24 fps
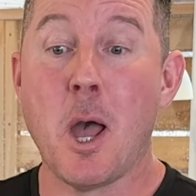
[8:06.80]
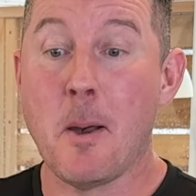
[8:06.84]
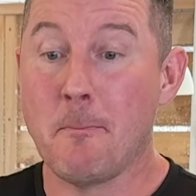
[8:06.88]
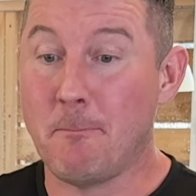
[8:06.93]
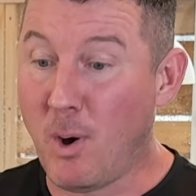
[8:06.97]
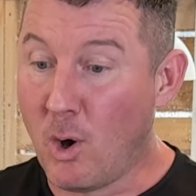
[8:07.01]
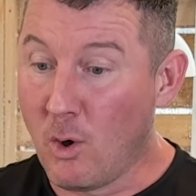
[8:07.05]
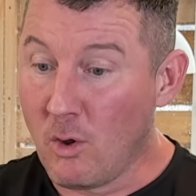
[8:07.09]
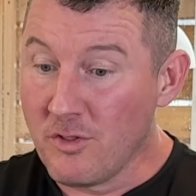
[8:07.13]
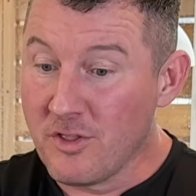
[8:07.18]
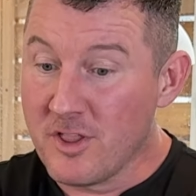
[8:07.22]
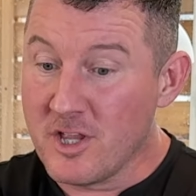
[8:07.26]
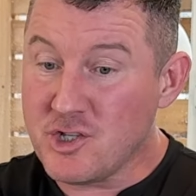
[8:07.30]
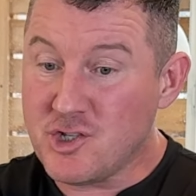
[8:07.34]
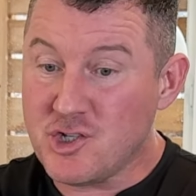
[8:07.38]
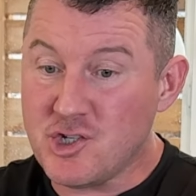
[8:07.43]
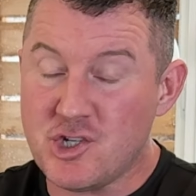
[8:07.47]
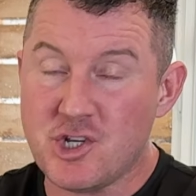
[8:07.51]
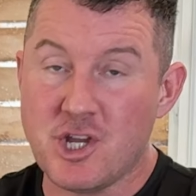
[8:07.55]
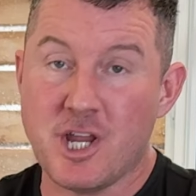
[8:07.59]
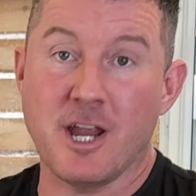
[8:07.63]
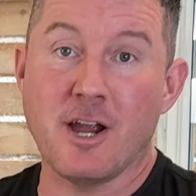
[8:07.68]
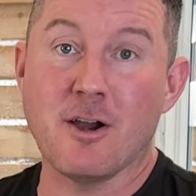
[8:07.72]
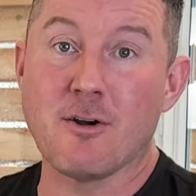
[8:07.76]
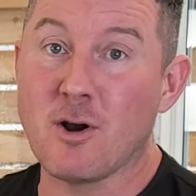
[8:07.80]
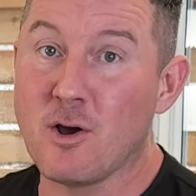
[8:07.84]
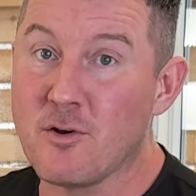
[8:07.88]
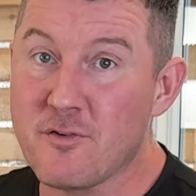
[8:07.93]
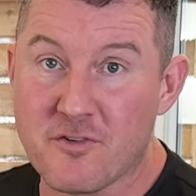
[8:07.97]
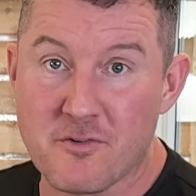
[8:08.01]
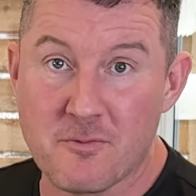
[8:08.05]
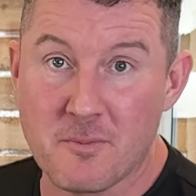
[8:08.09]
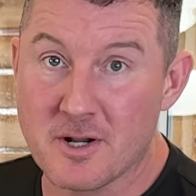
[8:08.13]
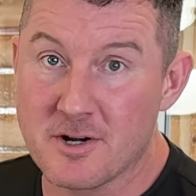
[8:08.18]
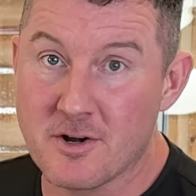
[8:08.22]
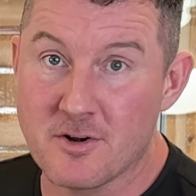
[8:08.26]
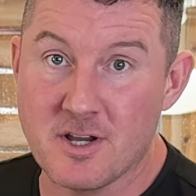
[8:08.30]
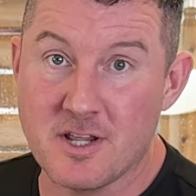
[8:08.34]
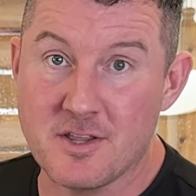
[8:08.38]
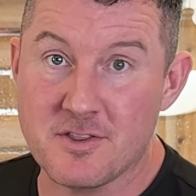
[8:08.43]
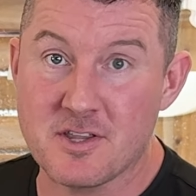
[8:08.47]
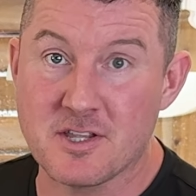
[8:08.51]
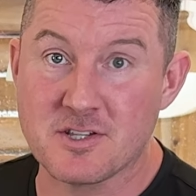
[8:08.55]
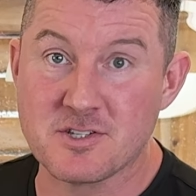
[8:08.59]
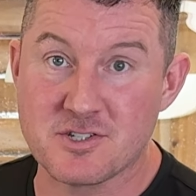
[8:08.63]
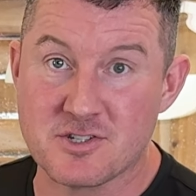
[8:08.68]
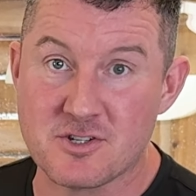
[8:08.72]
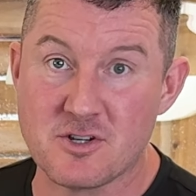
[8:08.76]
pulled the chair out from underneath
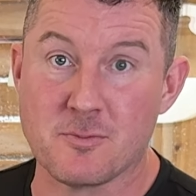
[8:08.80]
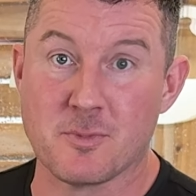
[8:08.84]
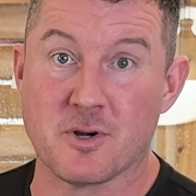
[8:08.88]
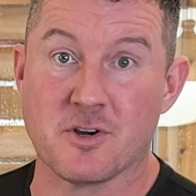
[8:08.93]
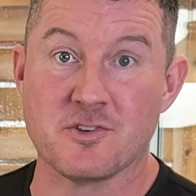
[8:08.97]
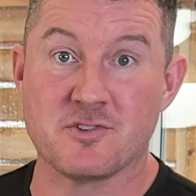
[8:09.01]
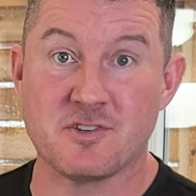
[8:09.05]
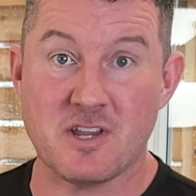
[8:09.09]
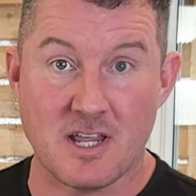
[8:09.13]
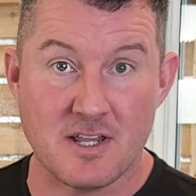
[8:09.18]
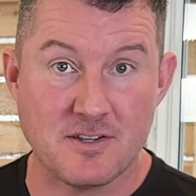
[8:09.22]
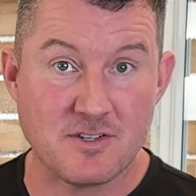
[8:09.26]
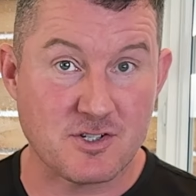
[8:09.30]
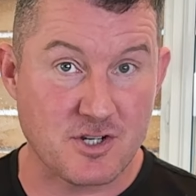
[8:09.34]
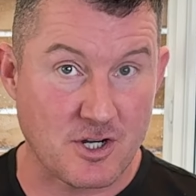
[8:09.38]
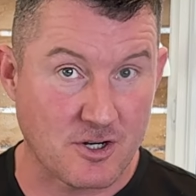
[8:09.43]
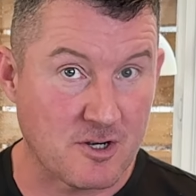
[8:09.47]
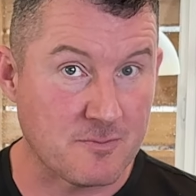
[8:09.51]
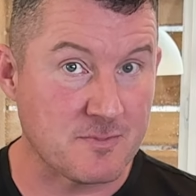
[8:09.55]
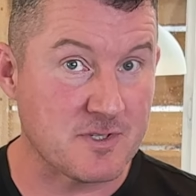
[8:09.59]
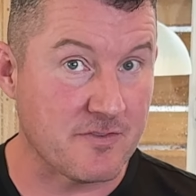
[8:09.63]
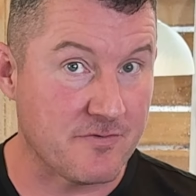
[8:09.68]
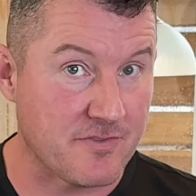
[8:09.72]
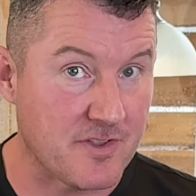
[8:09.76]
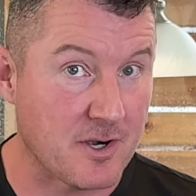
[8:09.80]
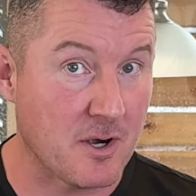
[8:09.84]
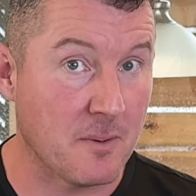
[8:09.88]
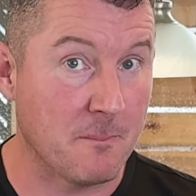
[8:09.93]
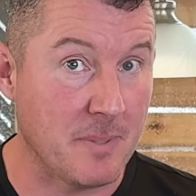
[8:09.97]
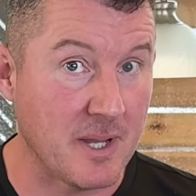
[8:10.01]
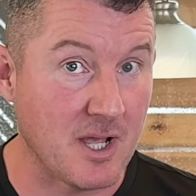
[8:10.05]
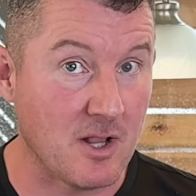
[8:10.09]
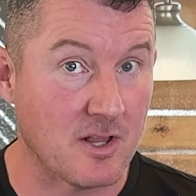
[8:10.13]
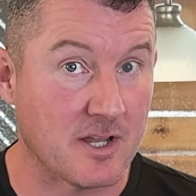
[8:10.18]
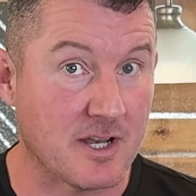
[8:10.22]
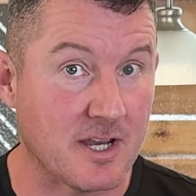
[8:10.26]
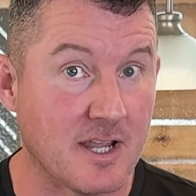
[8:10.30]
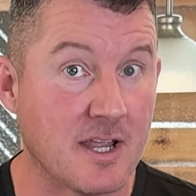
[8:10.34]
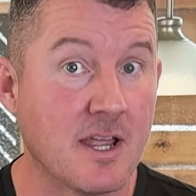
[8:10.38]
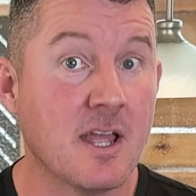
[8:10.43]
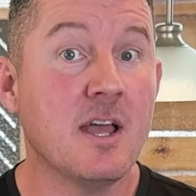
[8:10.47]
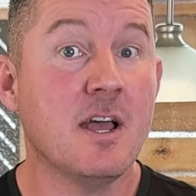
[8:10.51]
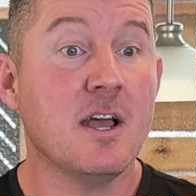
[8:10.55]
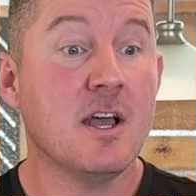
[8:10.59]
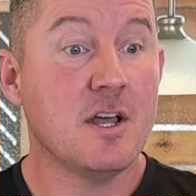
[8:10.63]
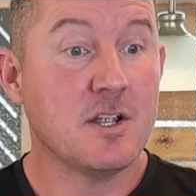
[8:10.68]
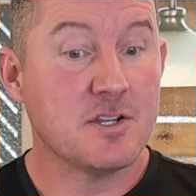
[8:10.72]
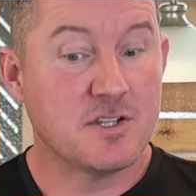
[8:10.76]
consumers in terms of their ability
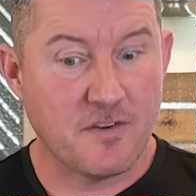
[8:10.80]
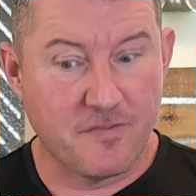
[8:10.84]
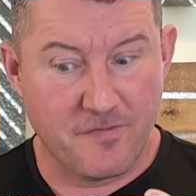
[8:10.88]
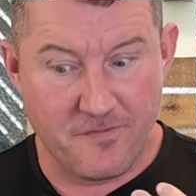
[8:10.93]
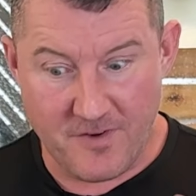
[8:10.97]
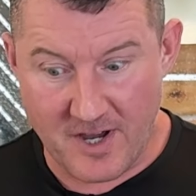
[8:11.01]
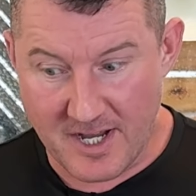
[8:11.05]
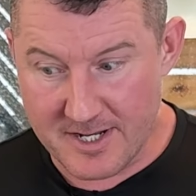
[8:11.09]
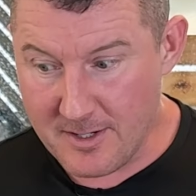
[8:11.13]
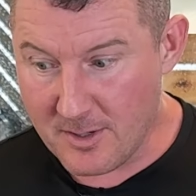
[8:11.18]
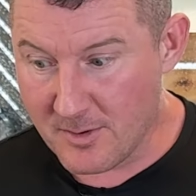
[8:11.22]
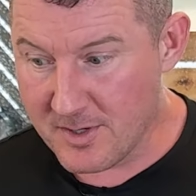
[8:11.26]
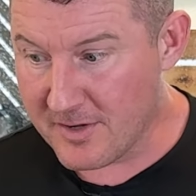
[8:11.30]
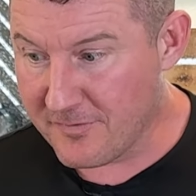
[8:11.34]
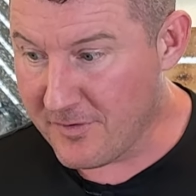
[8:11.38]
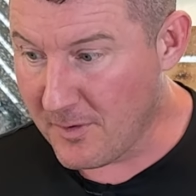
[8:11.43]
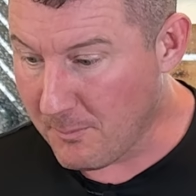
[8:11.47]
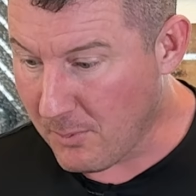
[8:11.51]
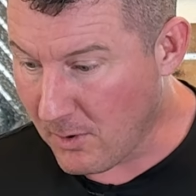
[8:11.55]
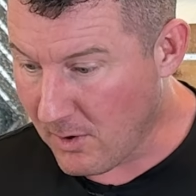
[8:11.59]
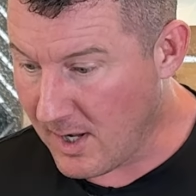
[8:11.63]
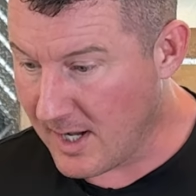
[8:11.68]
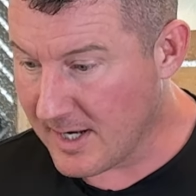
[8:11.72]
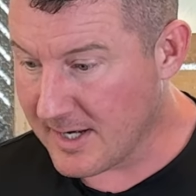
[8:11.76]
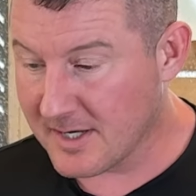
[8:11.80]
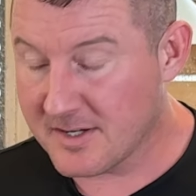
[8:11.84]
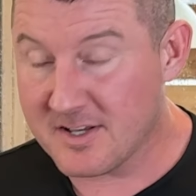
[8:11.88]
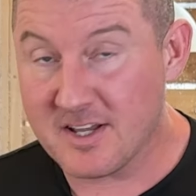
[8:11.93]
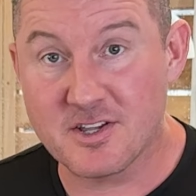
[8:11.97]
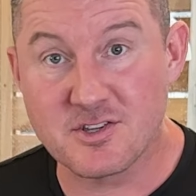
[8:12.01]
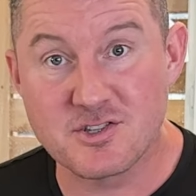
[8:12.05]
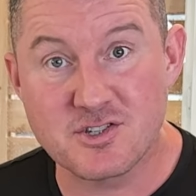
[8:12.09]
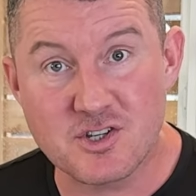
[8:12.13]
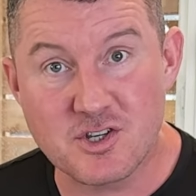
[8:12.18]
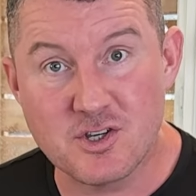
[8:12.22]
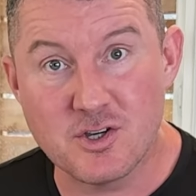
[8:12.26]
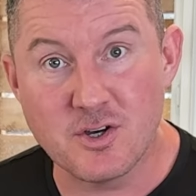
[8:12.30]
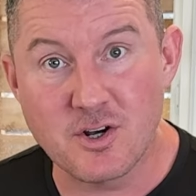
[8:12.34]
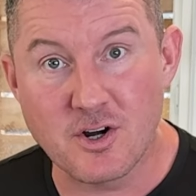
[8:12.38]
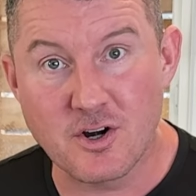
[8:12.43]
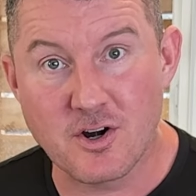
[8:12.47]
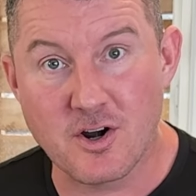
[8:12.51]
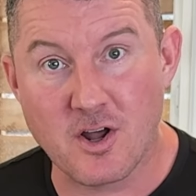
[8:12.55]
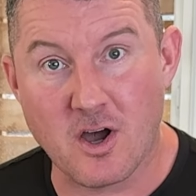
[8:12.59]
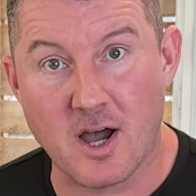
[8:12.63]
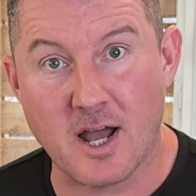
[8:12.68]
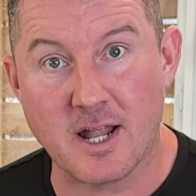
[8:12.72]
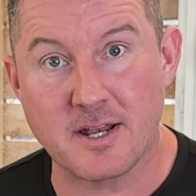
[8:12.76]
to find out if a product is good or
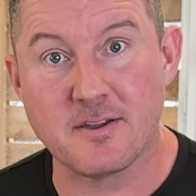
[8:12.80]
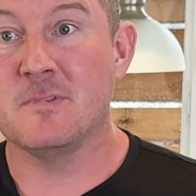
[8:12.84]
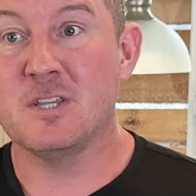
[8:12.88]
not.